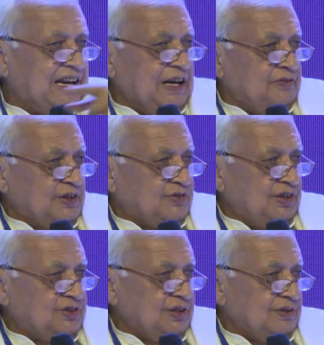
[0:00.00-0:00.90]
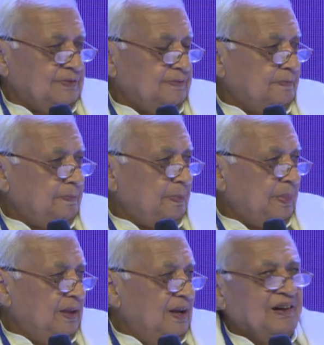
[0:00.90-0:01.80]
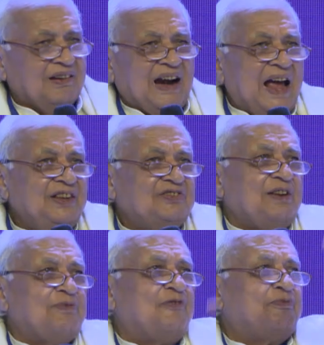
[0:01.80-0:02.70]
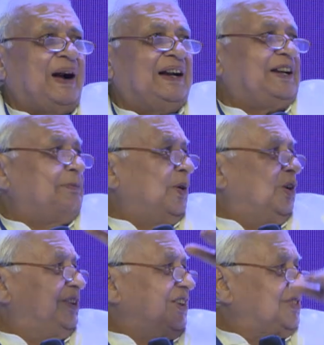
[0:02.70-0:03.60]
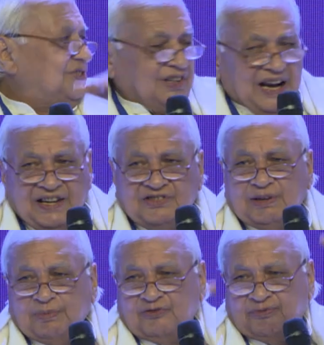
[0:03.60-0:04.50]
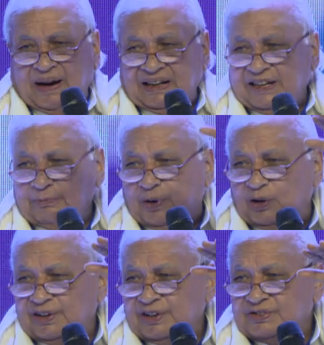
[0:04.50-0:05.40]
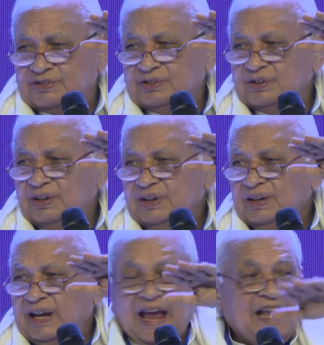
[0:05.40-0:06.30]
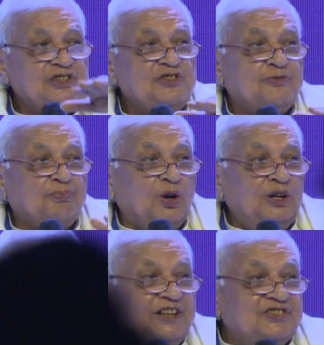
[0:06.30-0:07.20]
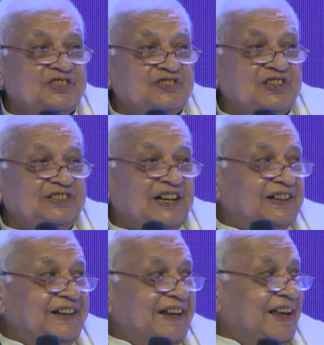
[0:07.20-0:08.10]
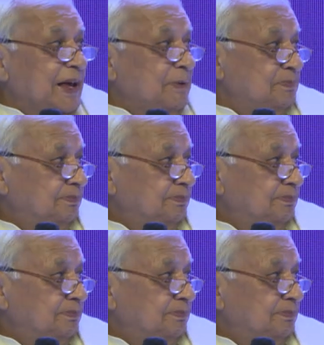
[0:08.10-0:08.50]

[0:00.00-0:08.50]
conversation, rise above party politics, rise above party politics, as if politics is a dirty game.